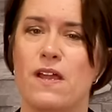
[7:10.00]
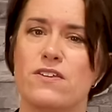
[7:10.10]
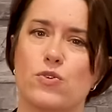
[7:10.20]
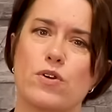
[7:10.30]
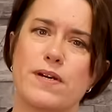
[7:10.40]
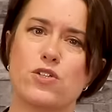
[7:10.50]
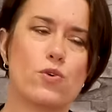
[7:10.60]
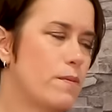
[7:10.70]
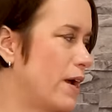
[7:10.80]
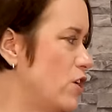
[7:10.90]
So what am I
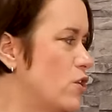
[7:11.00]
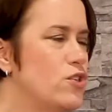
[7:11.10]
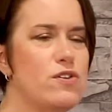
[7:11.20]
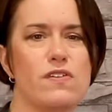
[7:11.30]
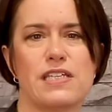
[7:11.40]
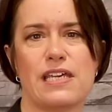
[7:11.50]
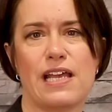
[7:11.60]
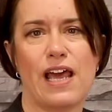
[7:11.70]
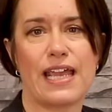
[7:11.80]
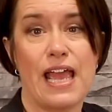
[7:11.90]
talking about? You can do things
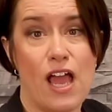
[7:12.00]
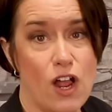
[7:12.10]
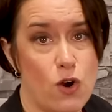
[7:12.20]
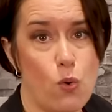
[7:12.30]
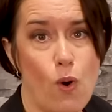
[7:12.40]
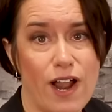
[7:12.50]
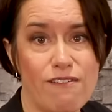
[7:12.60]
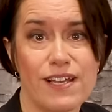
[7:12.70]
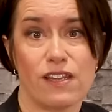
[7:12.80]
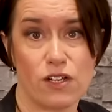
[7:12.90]
here like
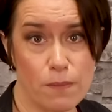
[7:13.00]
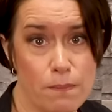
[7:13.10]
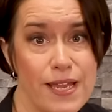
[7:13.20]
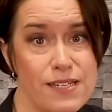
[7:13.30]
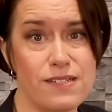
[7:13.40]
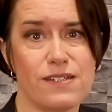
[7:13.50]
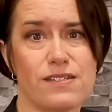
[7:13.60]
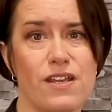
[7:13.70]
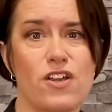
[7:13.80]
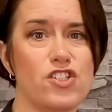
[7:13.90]
acquiring the
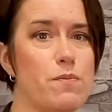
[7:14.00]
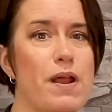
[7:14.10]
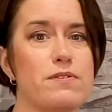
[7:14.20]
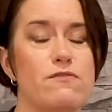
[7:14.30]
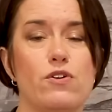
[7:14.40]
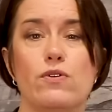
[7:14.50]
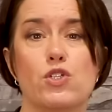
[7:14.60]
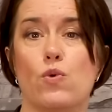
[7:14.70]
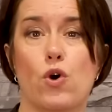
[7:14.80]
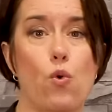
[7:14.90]
competitors. So perhaps if you were
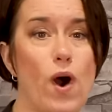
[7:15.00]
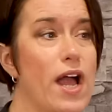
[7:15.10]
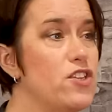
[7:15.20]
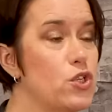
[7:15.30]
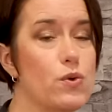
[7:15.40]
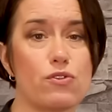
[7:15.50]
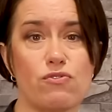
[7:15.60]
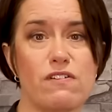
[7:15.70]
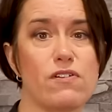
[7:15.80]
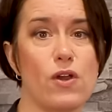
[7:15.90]
to acquire 2 or
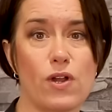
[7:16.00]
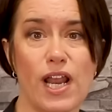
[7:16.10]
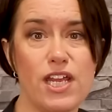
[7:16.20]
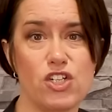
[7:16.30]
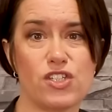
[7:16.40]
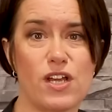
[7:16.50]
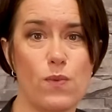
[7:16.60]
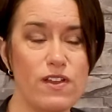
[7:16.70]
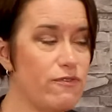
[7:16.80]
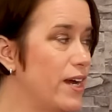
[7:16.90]
3 of the local agents, now
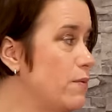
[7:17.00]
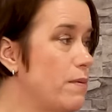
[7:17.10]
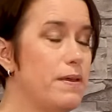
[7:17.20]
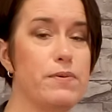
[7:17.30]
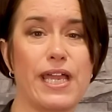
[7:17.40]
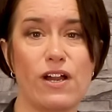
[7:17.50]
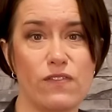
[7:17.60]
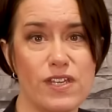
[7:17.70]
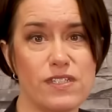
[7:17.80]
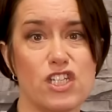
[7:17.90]
we're finding when people get
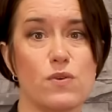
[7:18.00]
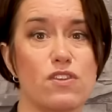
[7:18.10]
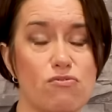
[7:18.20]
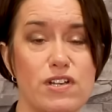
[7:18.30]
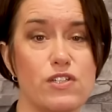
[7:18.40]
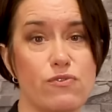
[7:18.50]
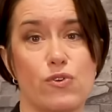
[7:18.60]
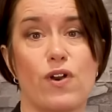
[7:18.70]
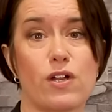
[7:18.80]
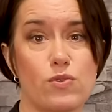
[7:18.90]
on this, they're doing 3 to
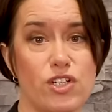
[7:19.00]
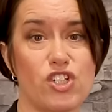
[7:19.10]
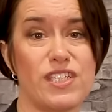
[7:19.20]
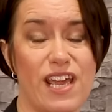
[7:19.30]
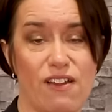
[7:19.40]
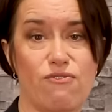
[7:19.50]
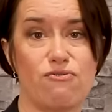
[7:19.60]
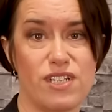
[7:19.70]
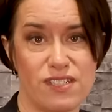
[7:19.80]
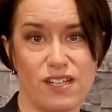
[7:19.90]
4 acquisitions
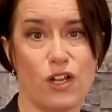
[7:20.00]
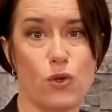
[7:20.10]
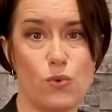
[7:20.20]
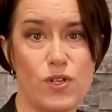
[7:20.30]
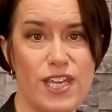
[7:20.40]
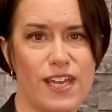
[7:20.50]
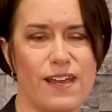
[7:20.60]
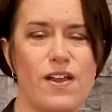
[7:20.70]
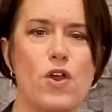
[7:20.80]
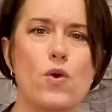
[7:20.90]
every single
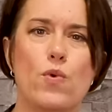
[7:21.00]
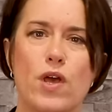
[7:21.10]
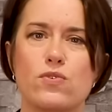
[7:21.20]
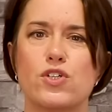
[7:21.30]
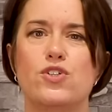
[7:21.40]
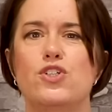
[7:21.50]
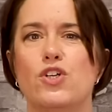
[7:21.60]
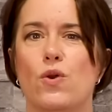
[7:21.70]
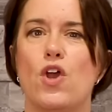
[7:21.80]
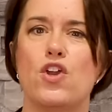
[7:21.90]
year. What else could you
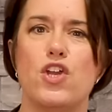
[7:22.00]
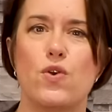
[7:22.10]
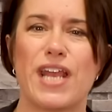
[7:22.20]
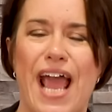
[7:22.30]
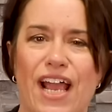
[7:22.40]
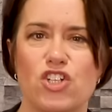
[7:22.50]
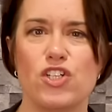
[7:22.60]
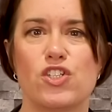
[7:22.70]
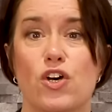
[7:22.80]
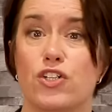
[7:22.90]
do? You could
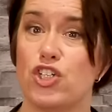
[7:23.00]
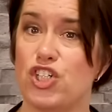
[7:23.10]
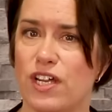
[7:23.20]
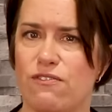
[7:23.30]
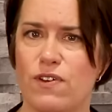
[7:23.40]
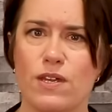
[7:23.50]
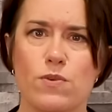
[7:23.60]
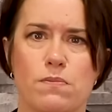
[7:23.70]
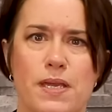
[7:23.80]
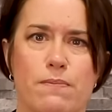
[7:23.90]
actually start to JV
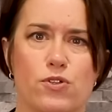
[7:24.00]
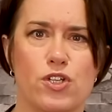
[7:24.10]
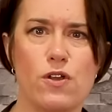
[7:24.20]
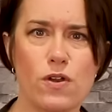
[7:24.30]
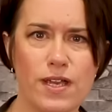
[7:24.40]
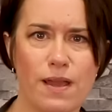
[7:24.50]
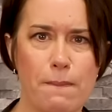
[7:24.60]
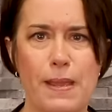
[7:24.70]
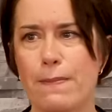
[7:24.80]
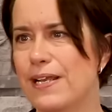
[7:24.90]
with people. So you could
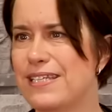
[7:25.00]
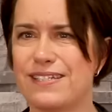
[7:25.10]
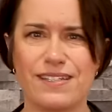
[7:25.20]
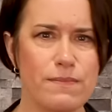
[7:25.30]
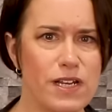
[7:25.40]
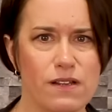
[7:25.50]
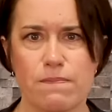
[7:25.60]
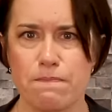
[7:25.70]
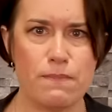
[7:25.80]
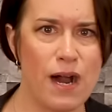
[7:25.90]
get people in similar
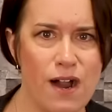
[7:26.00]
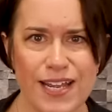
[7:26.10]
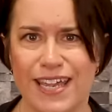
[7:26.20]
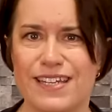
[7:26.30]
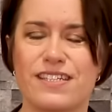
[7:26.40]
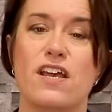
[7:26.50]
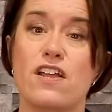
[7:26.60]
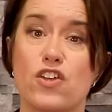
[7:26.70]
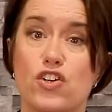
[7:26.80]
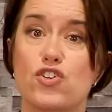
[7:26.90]
markets
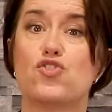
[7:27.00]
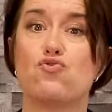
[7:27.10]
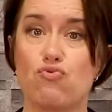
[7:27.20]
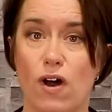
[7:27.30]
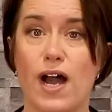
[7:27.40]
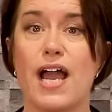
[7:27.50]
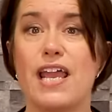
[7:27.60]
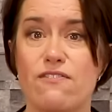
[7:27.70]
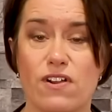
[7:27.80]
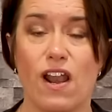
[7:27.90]
that could
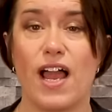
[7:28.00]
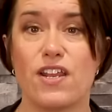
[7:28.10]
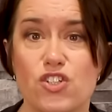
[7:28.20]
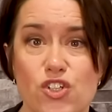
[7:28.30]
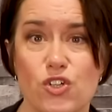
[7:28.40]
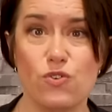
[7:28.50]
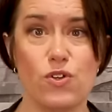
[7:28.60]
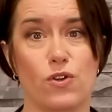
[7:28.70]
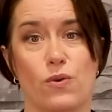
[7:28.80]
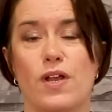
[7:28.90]
drive clients to
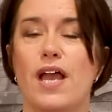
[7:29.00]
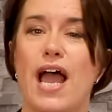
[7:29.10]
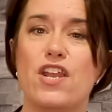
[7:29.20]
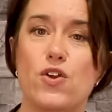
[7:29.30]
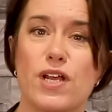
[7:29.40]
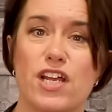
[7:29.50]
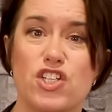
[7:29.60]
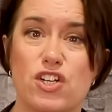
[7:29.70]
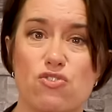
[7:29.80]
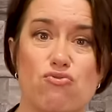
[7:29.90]
you. And you could
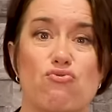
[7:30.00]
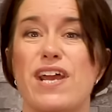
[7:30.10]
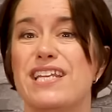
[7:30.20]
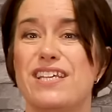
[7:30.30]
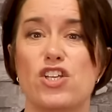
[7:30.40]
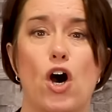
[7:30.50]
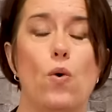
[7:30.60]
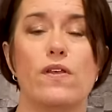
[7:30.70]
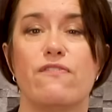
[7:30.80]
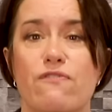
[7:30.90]
actually create this
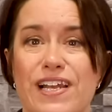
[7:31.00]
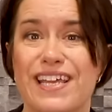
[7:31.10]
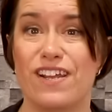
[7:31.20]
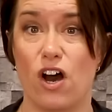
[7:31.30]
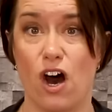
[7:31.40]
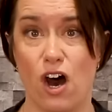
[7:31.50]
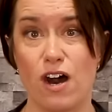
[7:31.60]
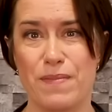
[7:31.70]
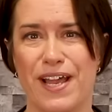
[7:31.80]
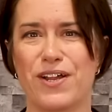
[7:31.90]
whole affiliate
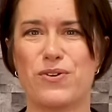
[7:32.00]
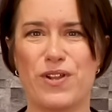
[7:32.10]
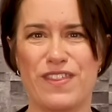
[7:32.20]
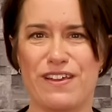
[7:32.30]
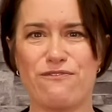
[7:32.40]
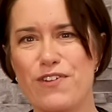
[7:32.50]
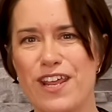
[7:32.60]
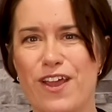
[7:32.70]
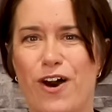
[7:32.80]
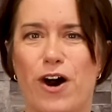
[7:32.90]
army. I call it the
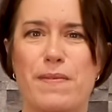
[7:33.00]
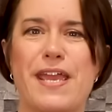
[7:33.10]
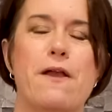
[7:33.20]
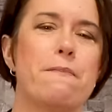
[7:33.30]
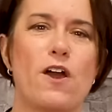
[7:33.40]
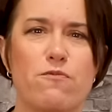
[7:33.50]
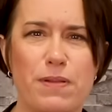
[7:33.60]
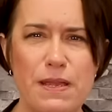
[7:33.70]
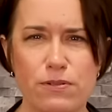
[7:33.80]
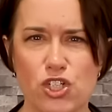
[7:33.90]
affiliate army of
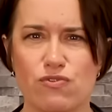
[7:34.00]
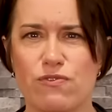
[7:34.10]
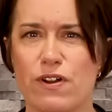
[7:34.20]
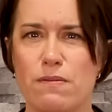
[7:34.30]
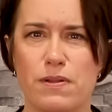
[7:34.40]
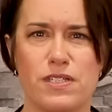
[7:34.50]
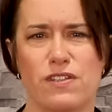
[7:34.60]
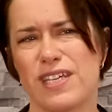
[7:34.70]
people just referring business.